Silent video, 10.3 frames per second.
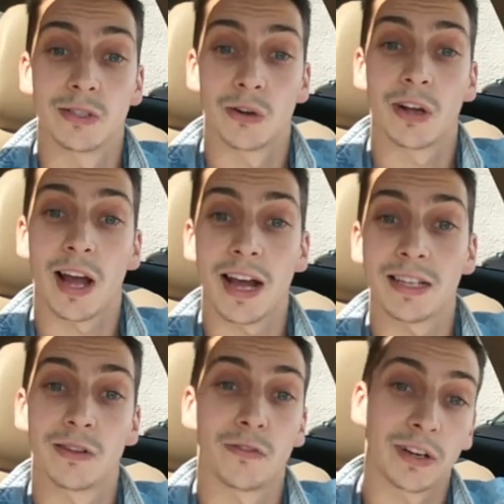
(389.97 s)
So
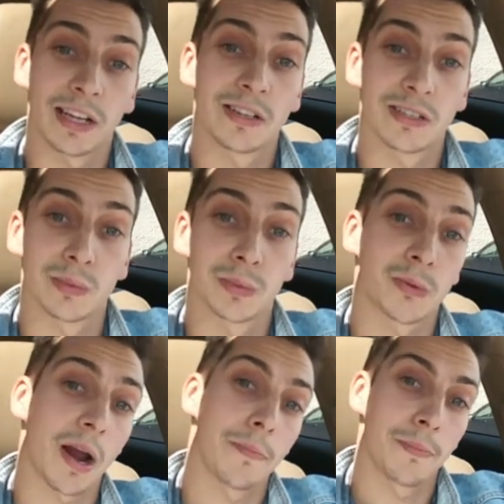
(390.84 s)
guys, don't forget to
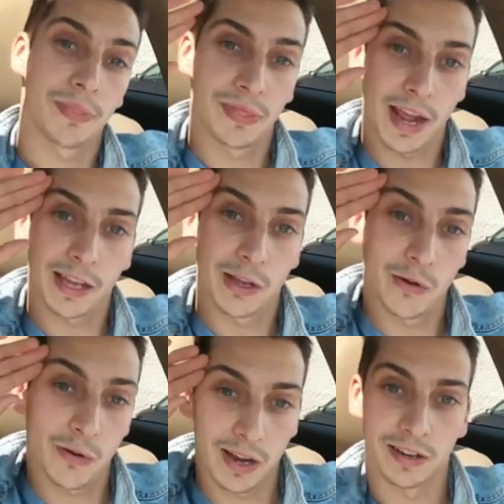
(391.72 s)
subscribe. Thank
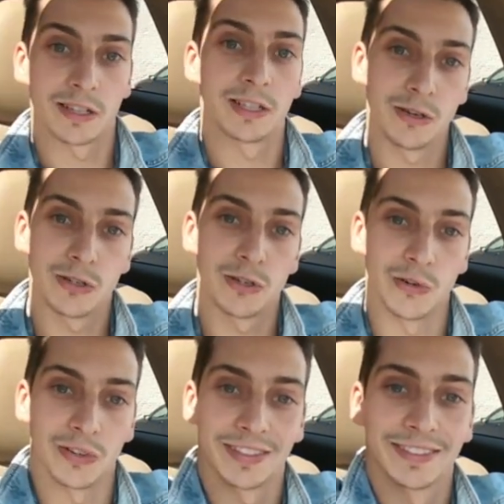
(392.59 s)
you and see you soon.